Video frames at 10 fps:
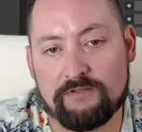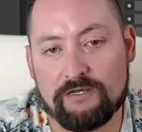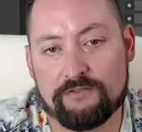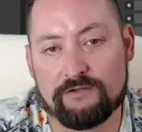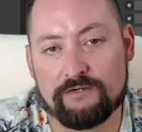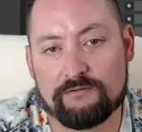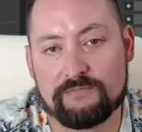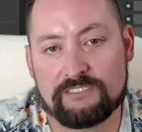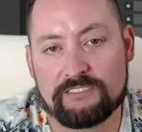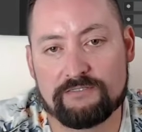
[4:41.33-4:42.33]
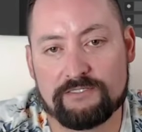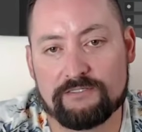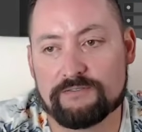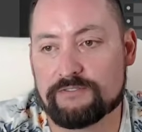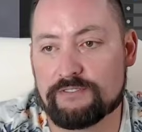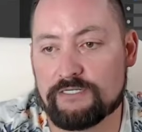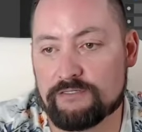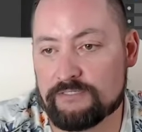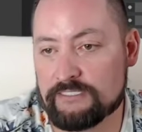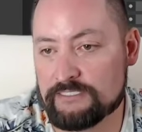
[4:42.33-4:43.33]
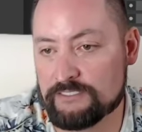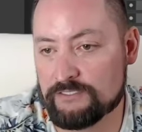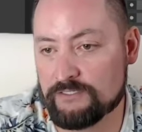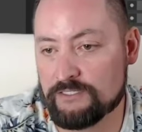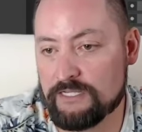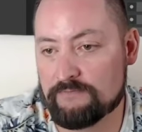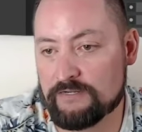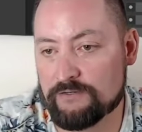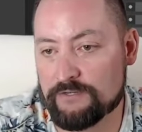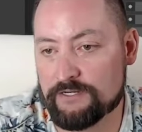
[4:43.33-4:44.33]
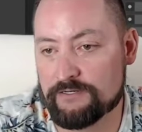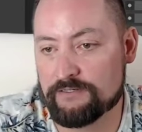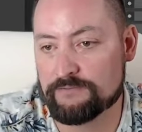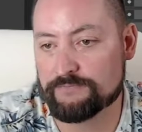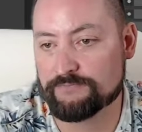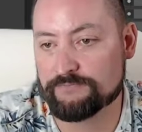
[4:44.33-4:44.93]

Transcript: the other material, they still, if I go here,